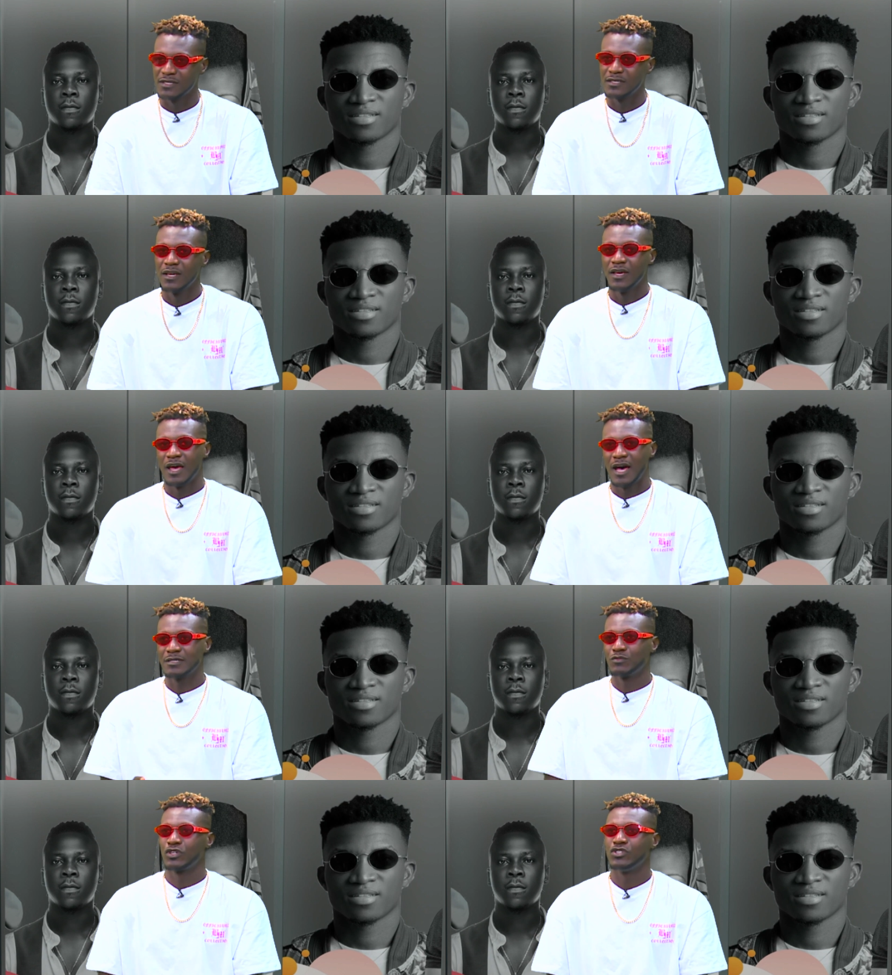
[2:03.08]
Speaker 1: Yes.
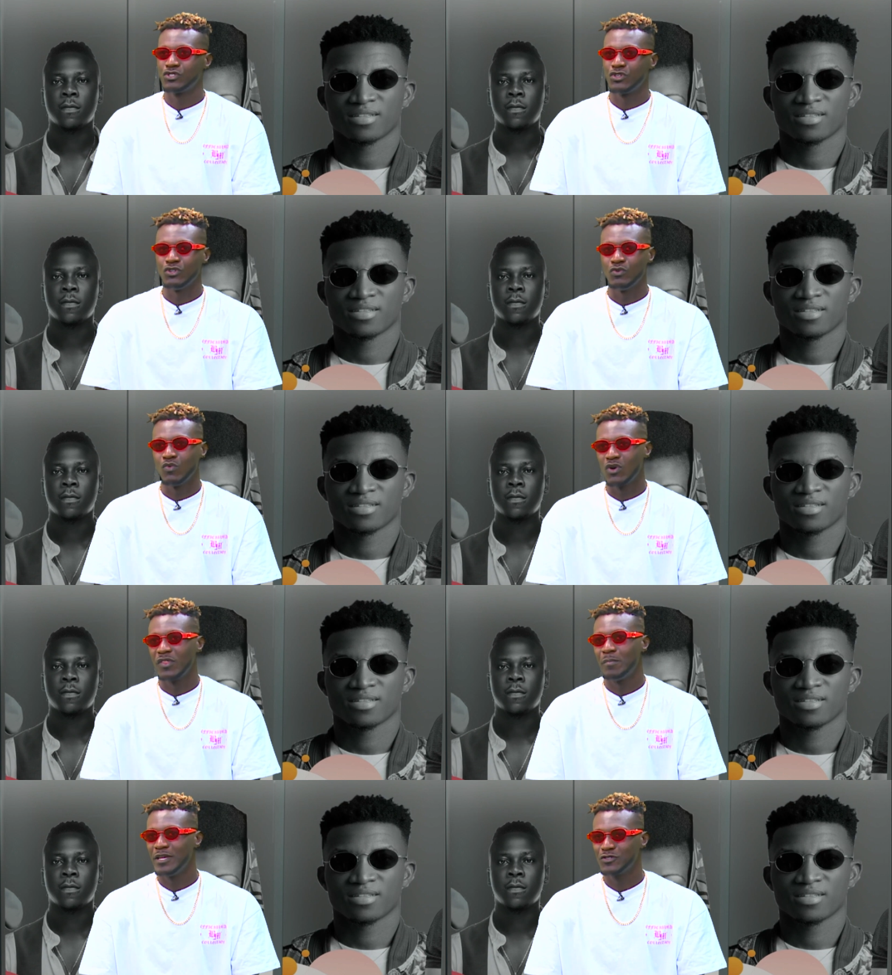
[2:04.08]
As I'm talking to you, we
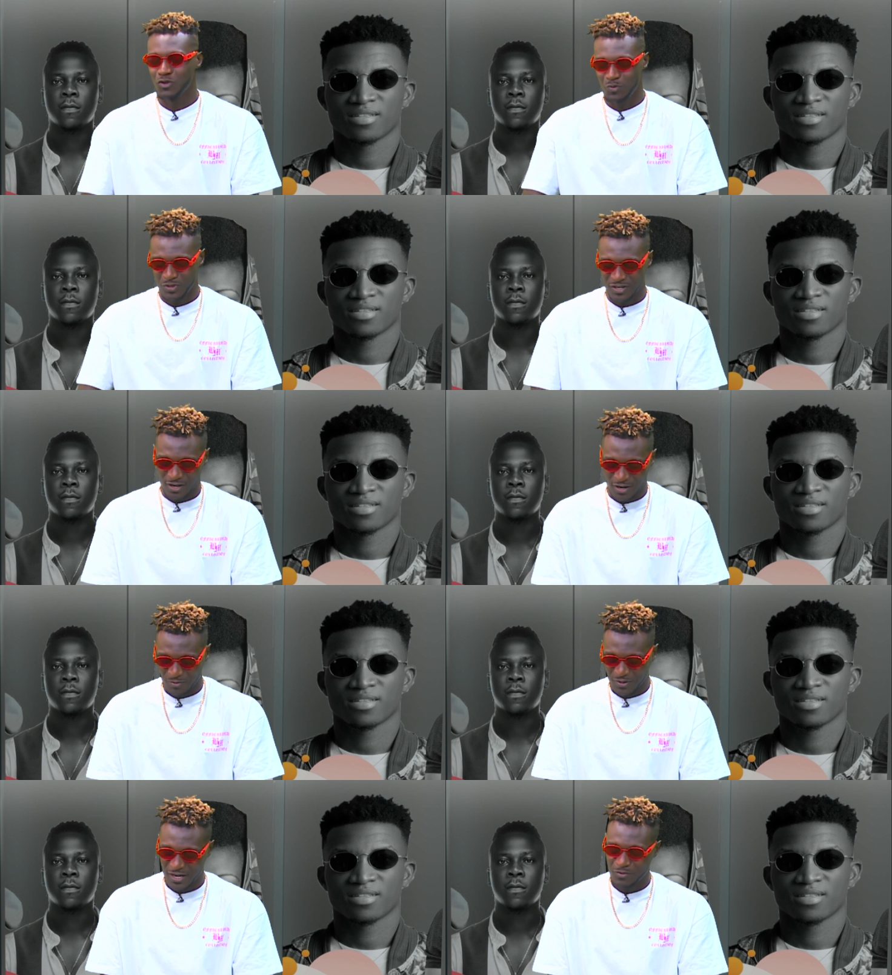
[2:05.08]
won the best group in
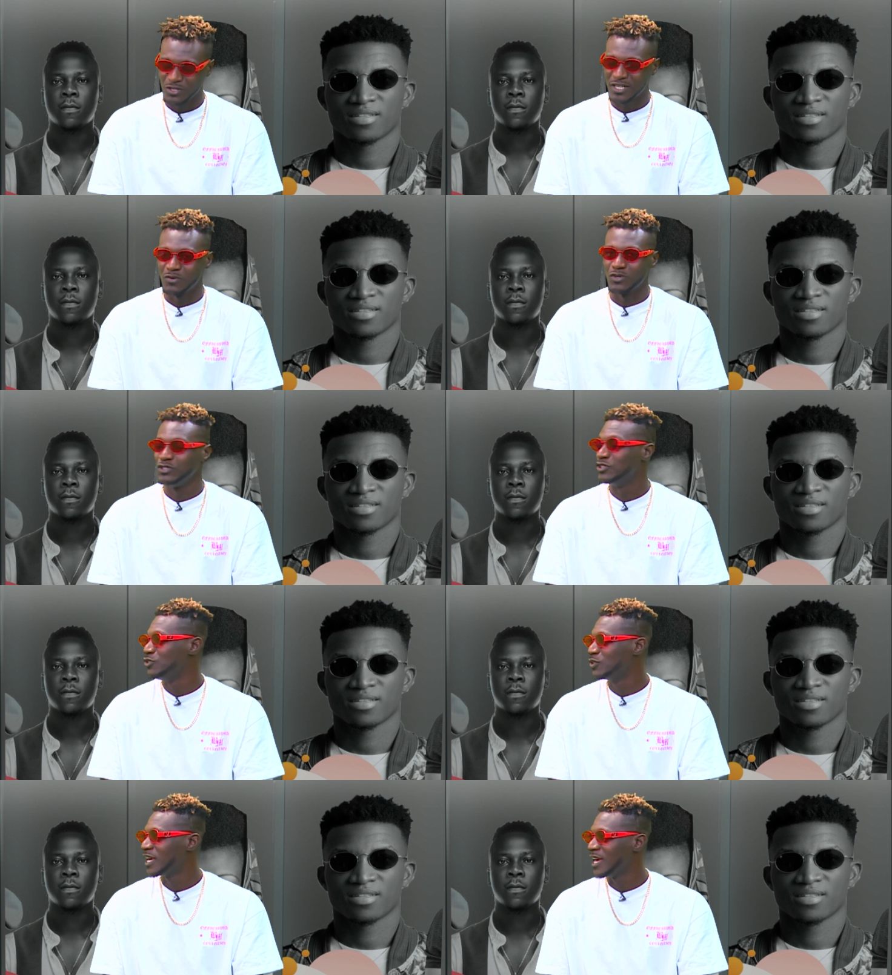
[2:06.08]
um, Ghana Music Award
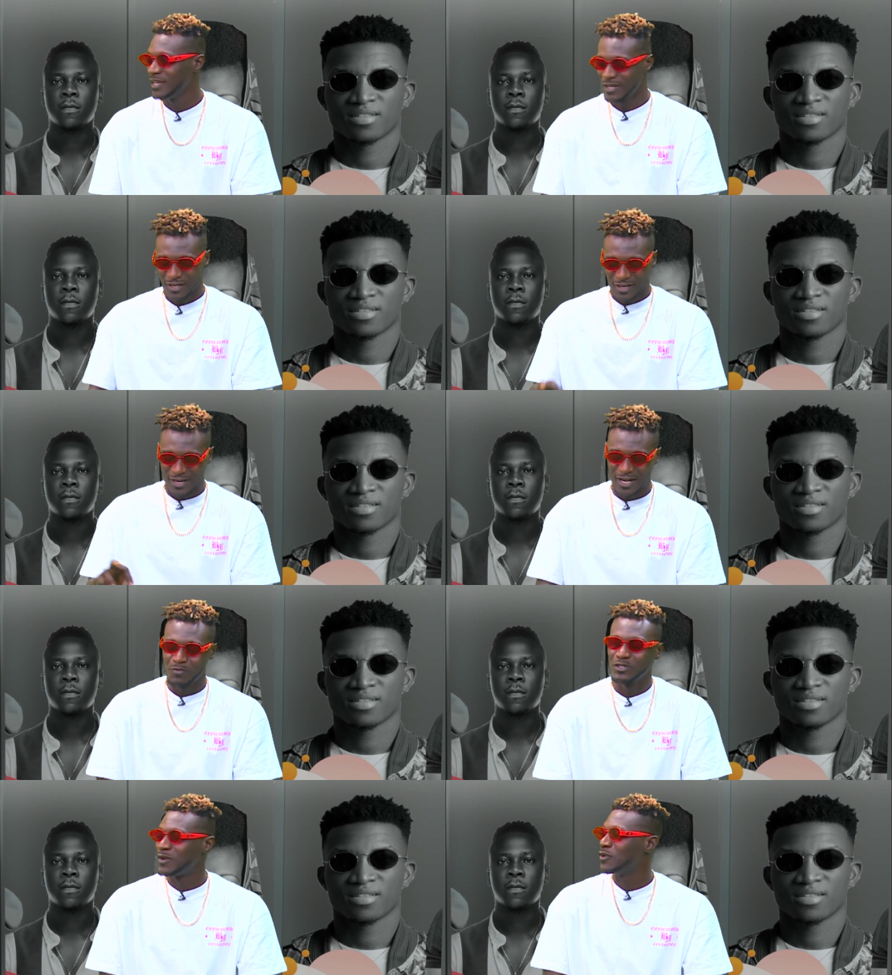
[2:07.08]
UK, yep.
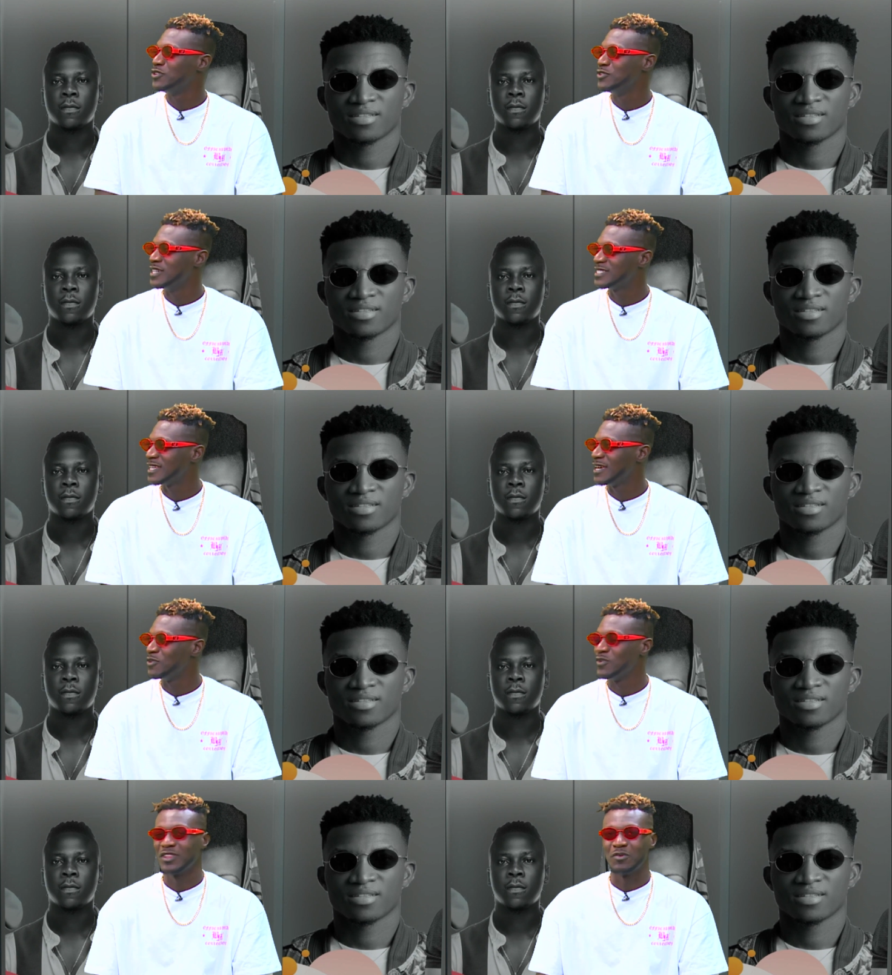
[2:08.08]
Ghana Music Award
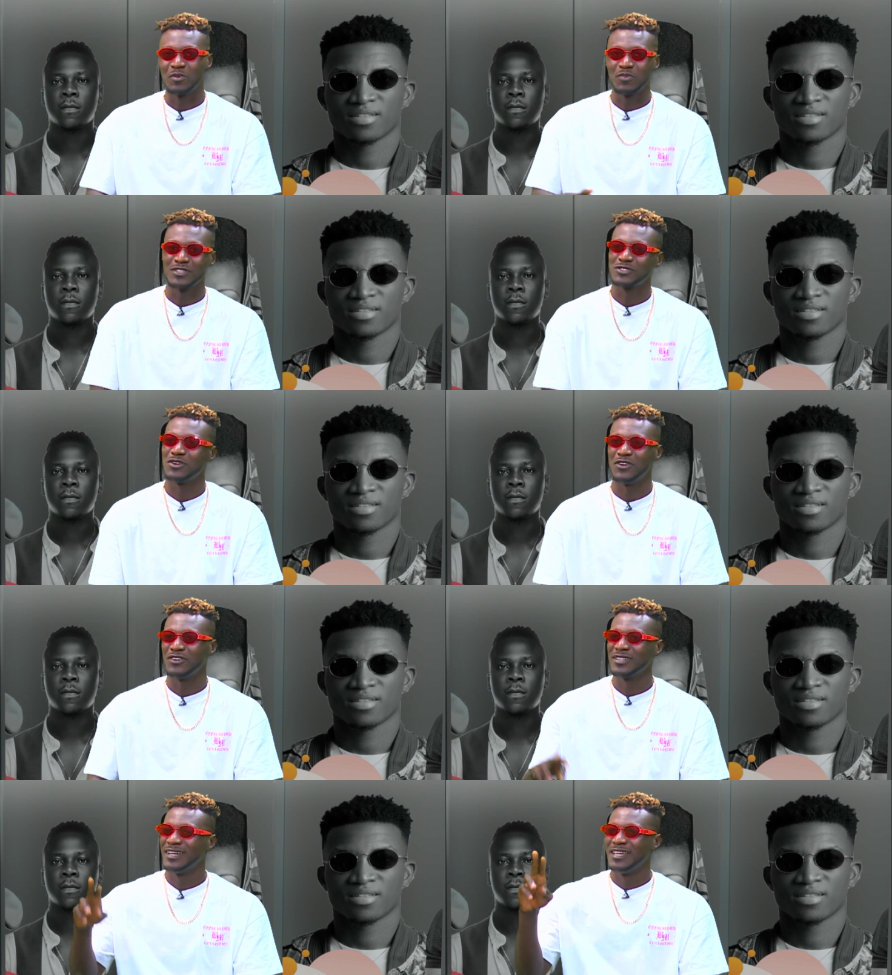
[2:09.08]
USA. We won okay. the popular
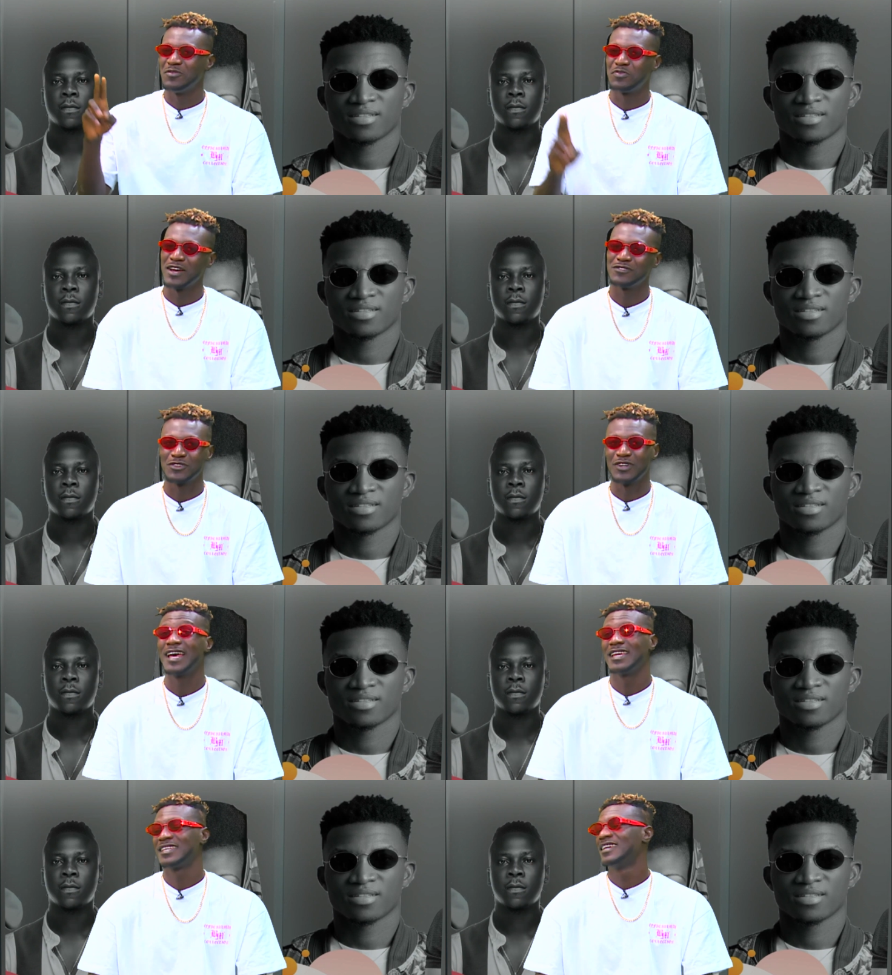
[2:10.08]
song, hip life
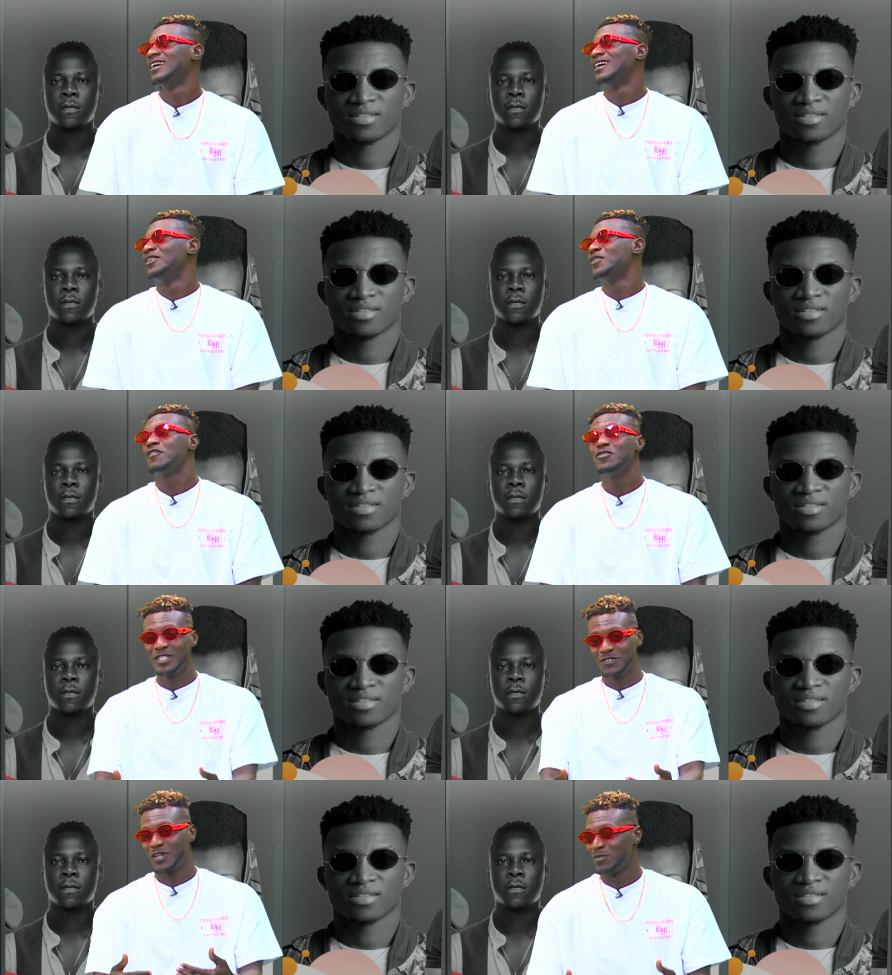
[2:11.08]
song. Like we're
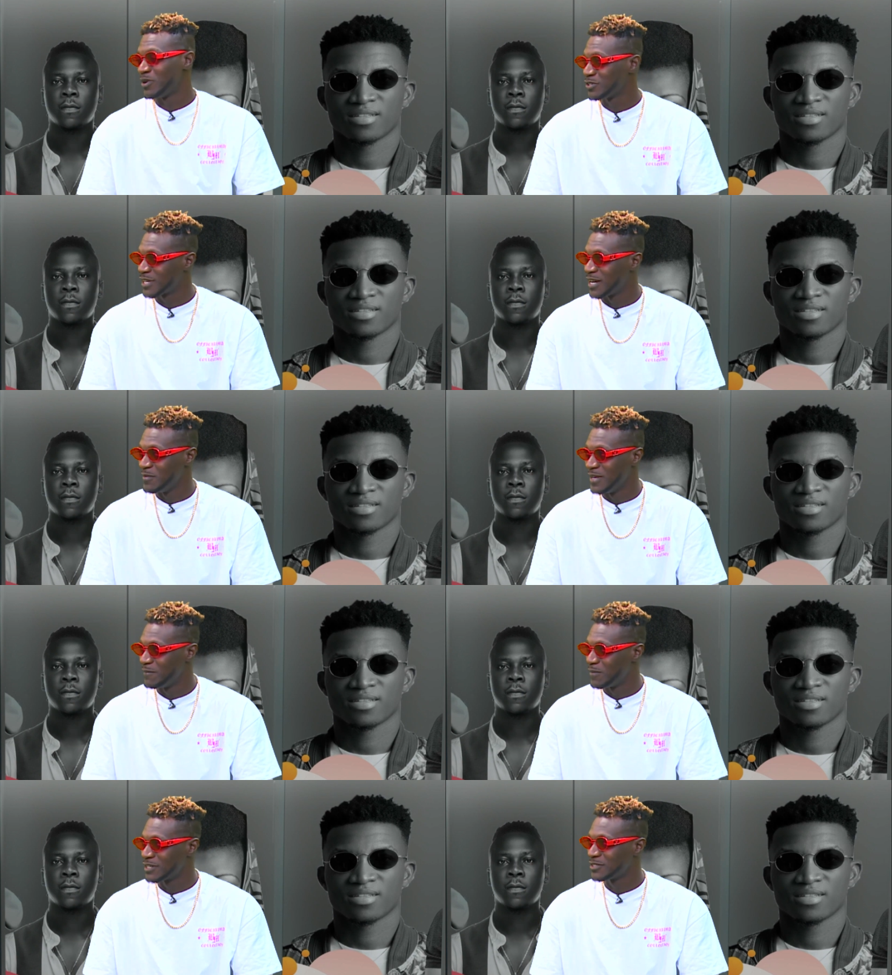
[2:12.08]
even waiting for the plugs to come oh.
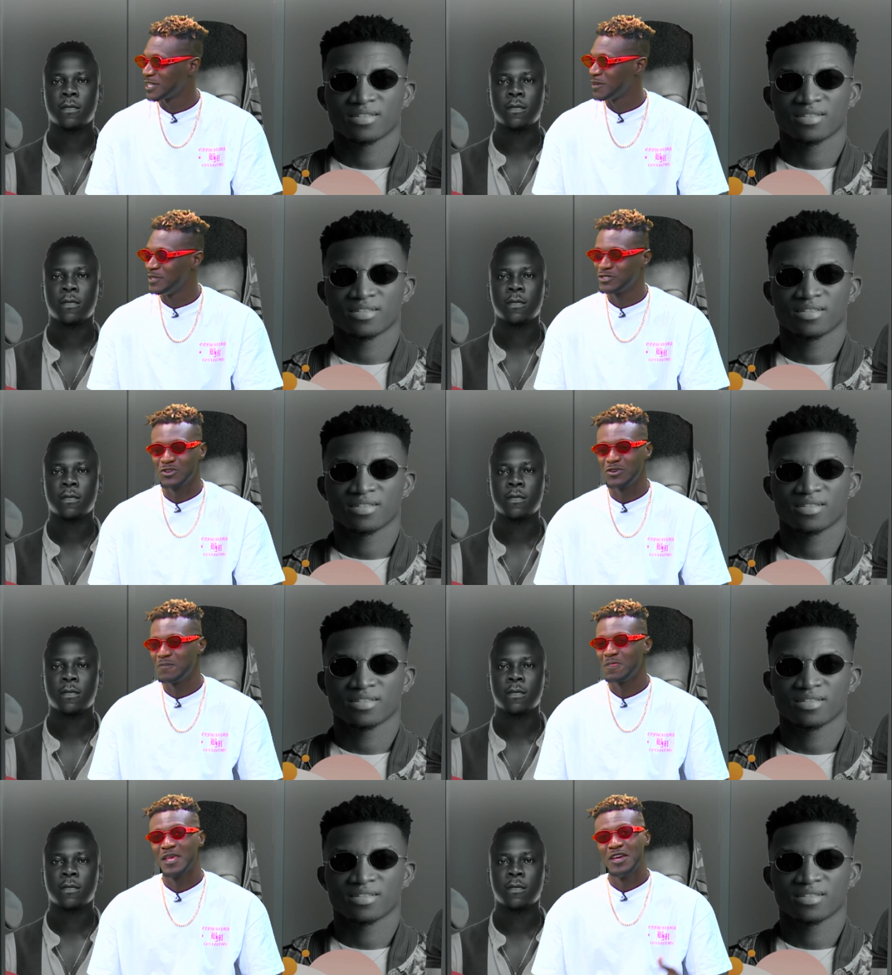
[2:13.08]
in. Plugs oh, to come in. So,
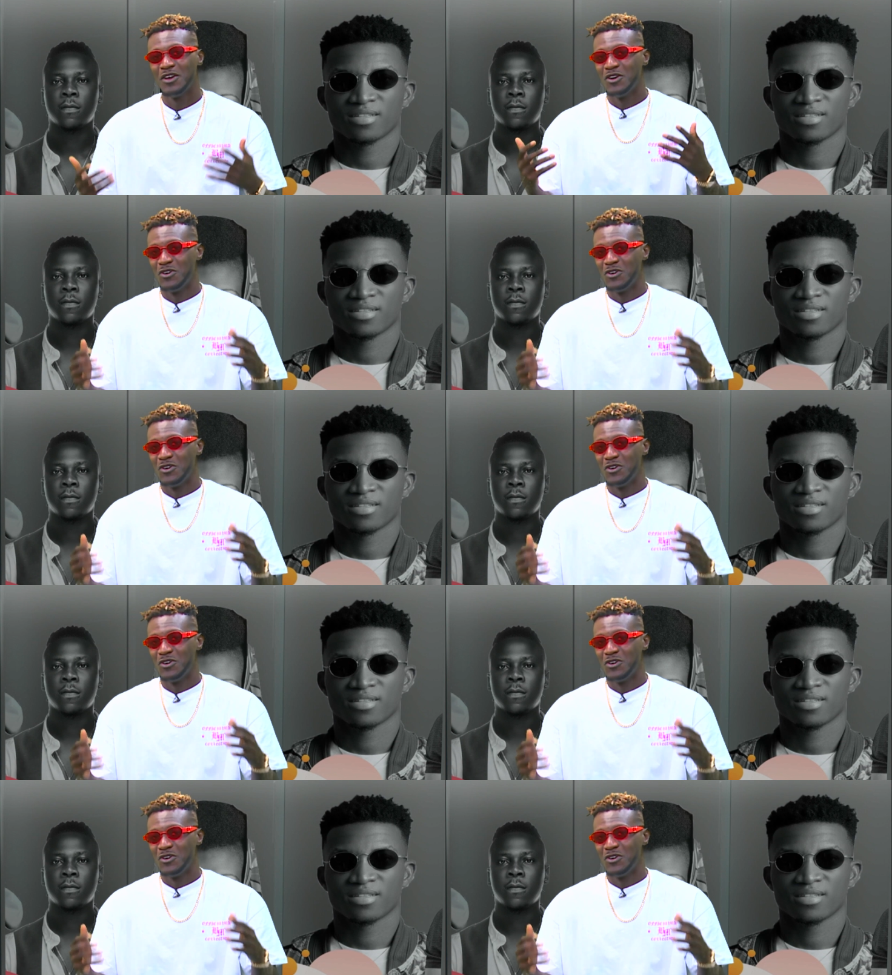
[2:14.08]
I see.